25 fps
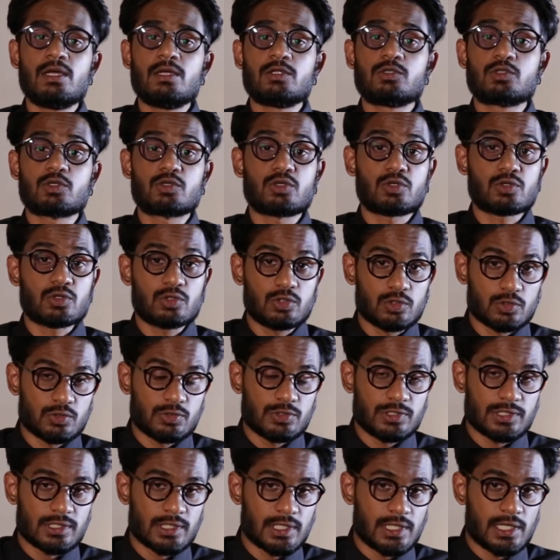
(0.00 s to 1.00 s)
To
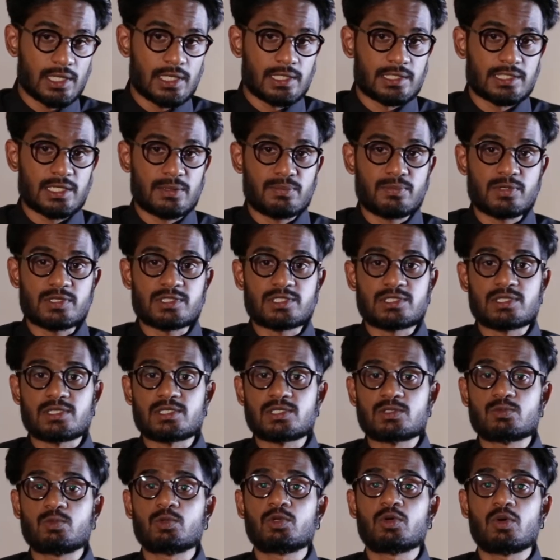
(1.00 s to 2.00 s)
conclude,
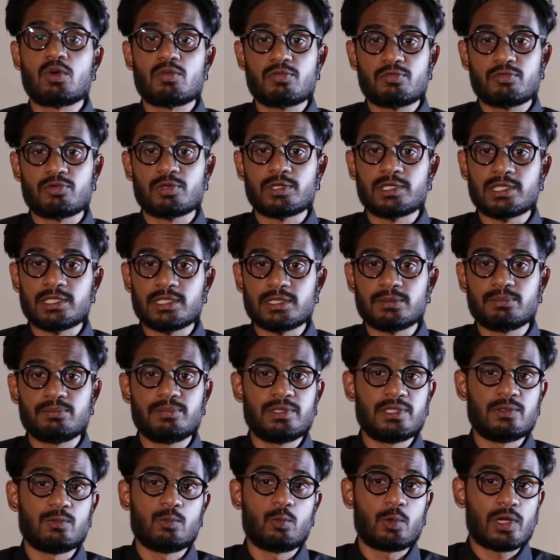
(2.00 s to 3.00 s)
Debusters would hopefully
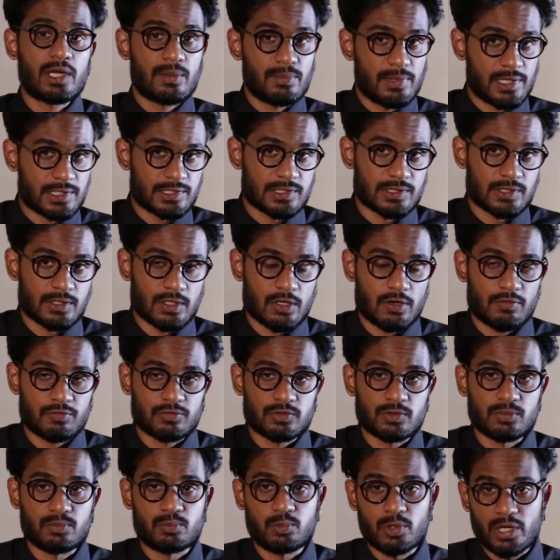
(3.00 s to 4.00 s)
be way better off
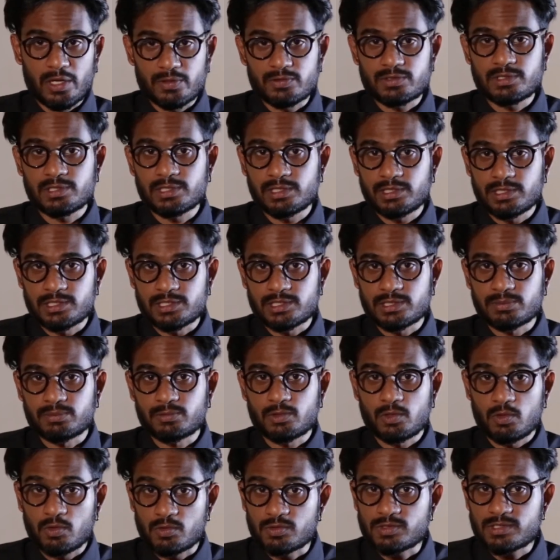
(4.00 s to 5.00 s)
the Brown's leadership
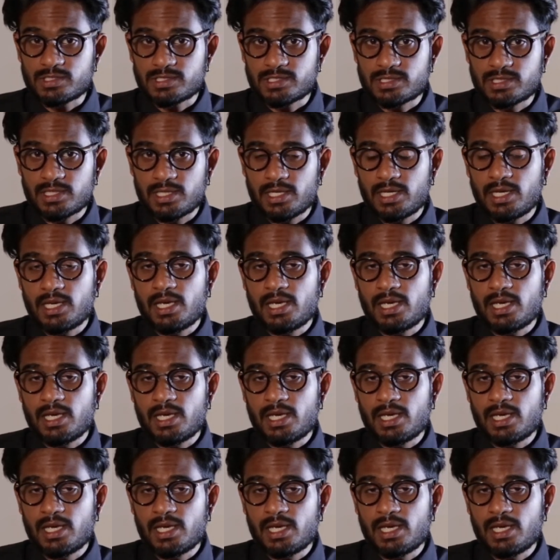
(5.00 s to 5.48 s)
course,